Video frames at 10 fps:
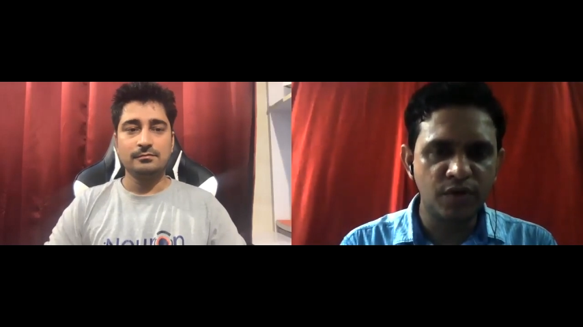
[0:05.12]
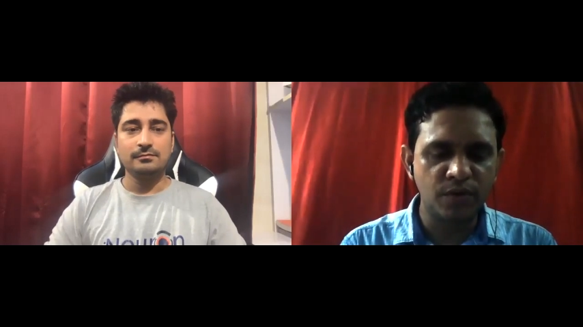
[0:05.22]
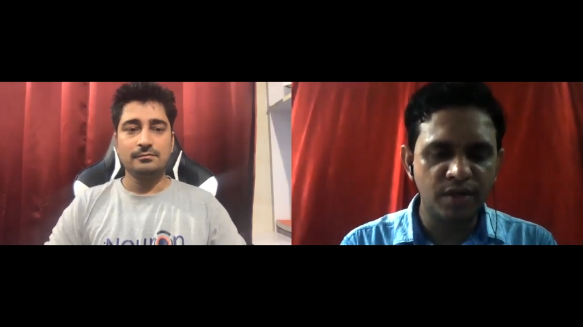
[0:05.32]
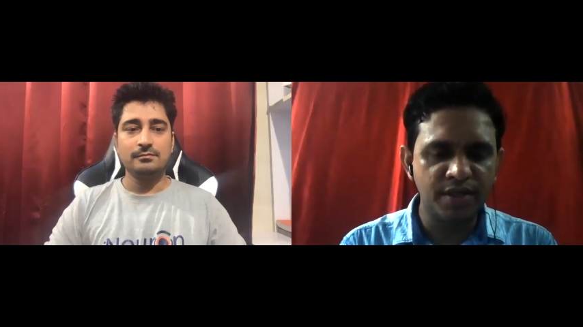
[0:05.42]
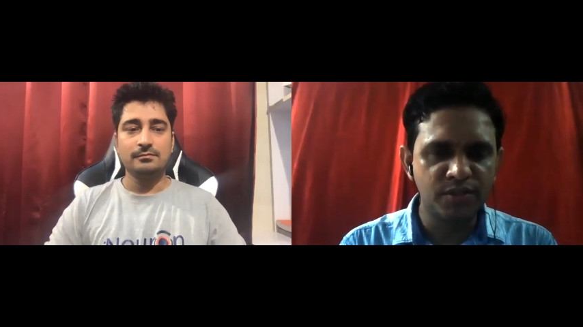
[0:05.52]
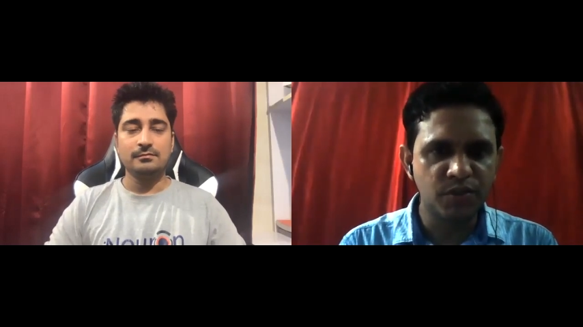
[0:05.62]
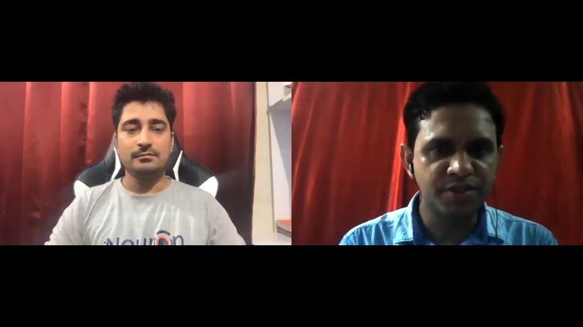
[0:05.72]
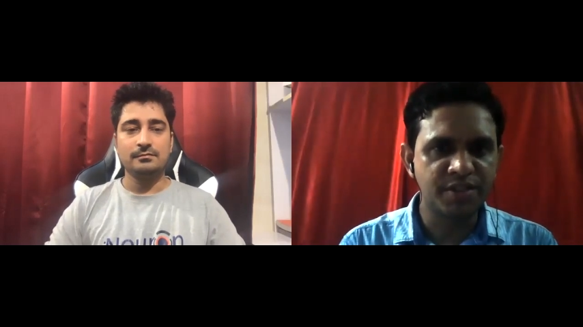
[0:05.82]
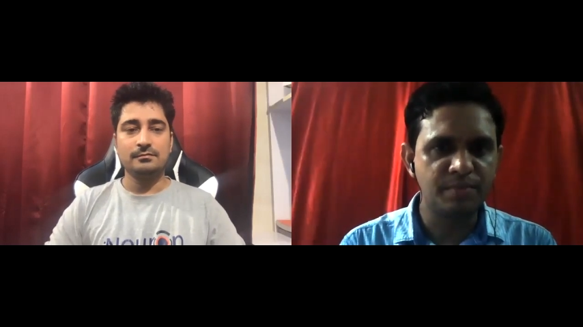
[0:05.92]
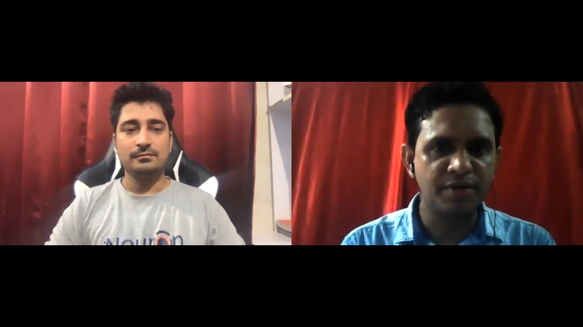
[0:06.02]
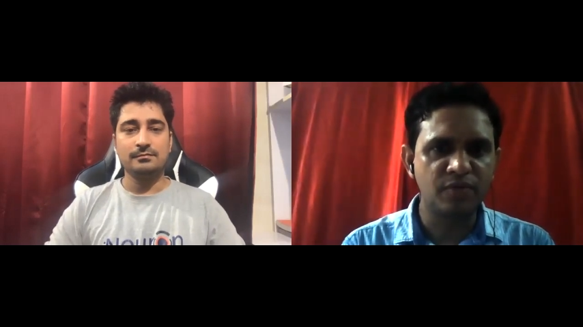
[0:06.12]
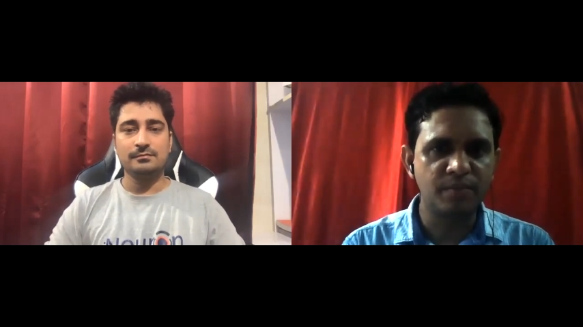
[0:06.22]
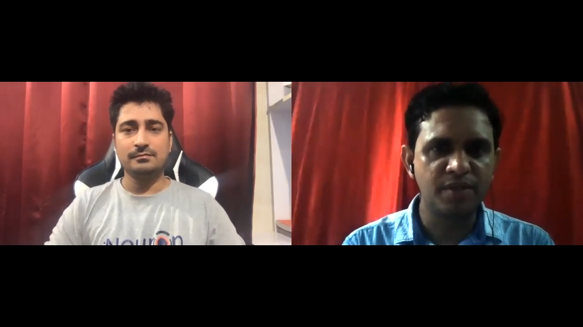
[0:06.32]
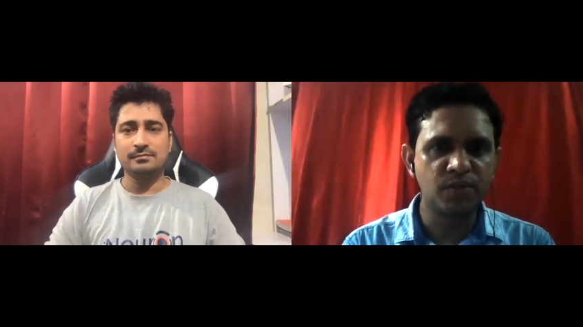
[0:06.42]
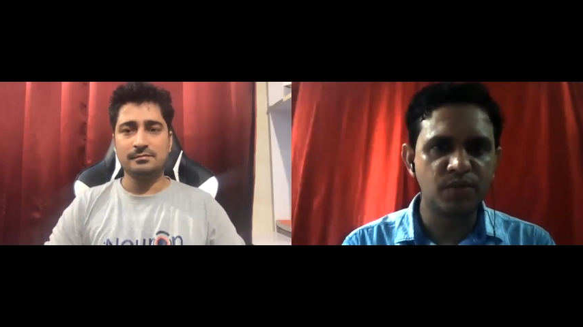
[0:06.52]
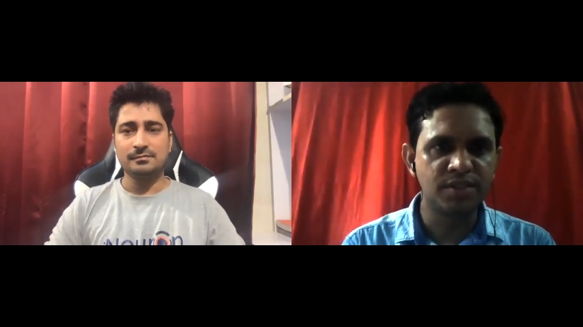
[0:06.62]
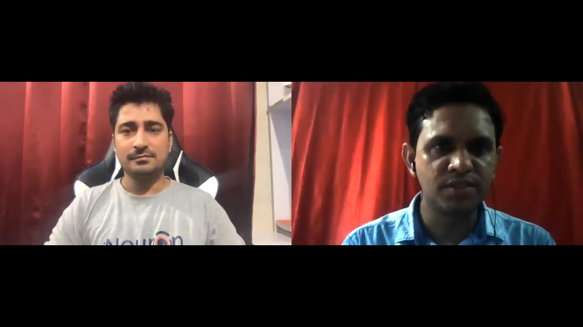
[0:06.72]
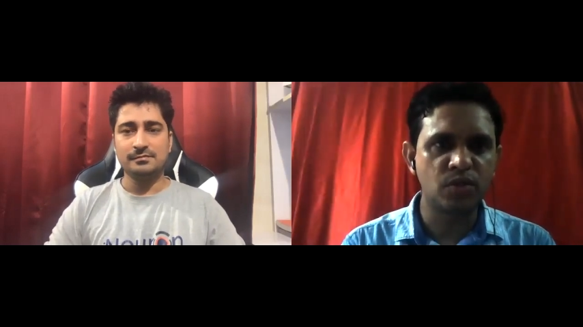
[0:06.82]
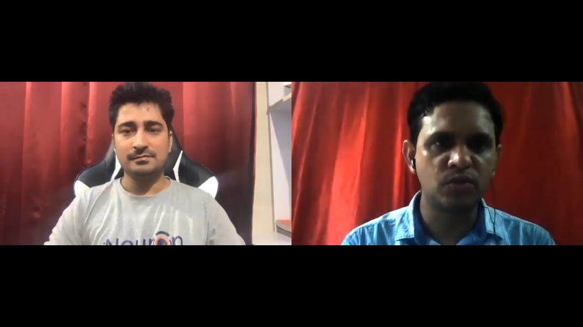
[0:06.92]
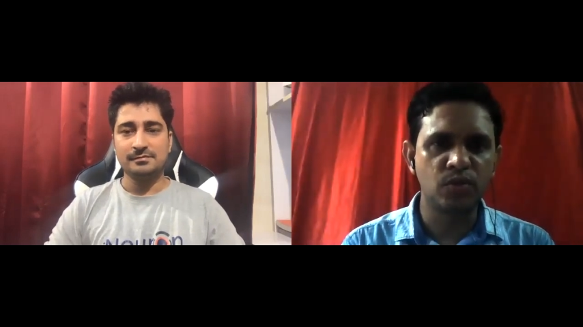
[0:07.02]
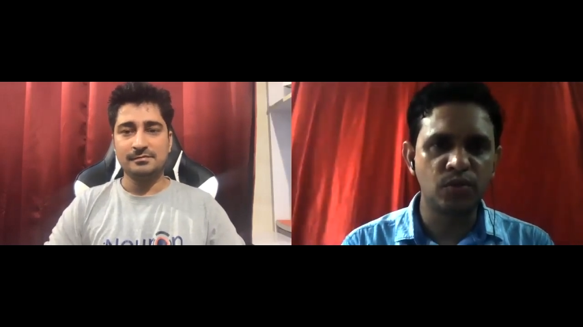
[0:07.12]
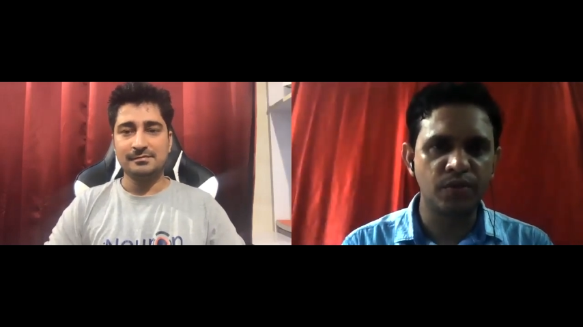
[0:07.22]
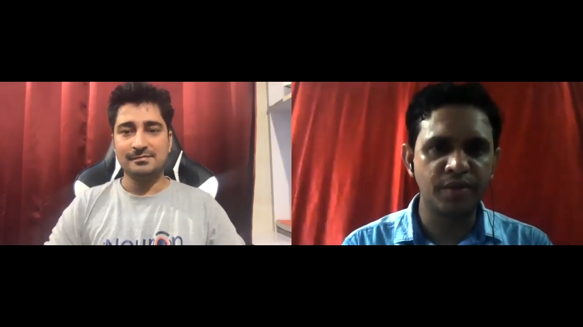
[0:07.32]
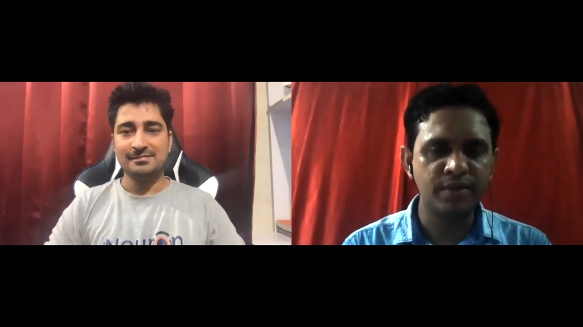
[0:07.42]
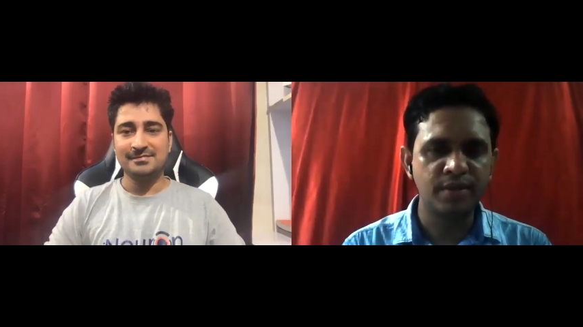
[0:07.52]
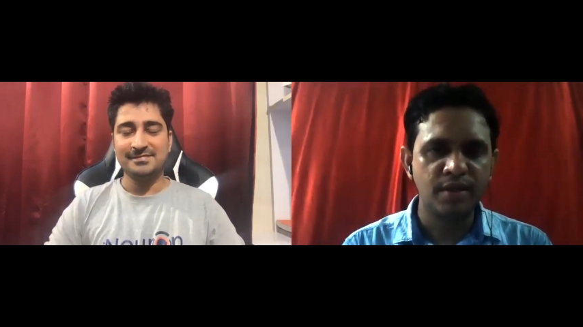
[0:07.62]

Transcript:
Speaker 1: our online educational platform educlasses.co.in.